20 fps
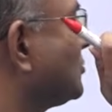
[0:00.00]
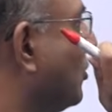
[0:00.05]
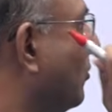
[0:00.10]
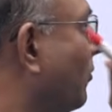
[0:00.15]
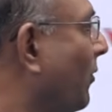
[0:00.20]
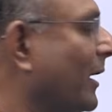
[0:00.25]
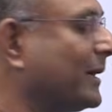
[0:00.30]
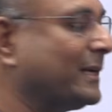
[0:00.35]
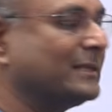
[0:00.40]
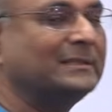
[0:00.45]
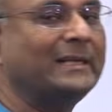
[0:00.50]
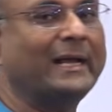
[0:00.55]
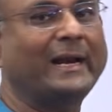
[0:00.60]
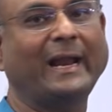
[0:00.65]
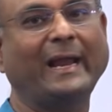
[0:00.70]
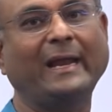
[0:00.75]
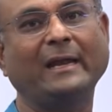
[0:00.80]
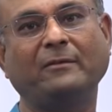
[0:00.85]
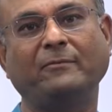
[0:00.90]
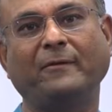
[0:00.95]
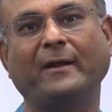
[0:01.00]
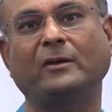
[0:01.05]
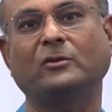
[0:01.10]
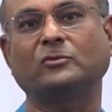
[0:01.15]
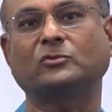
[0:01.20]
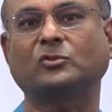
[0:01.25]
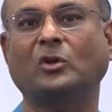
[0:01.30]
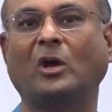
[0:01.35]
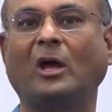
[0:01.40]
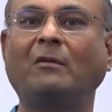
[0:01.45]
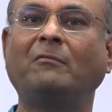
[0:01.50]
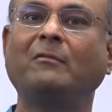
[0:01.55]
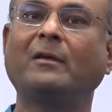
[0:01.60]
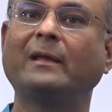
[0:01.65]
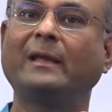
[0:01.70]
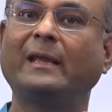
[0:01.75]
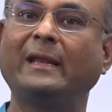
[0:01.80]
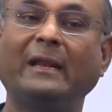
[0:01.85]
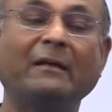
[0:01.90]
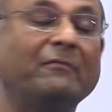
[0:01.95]
know what is the right way to solve
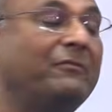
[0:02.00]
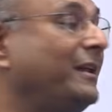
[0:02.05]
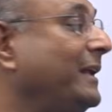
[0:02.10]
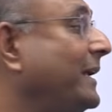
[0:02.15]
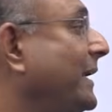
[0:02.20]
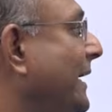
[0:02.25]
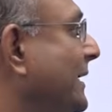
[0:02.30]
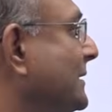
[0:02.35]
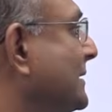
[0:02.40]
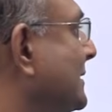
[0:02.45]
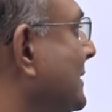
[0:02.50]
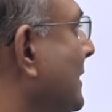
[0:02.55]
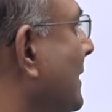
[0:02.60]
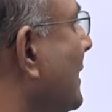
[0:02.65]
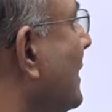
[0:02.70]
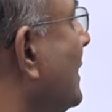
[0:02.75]
in every case.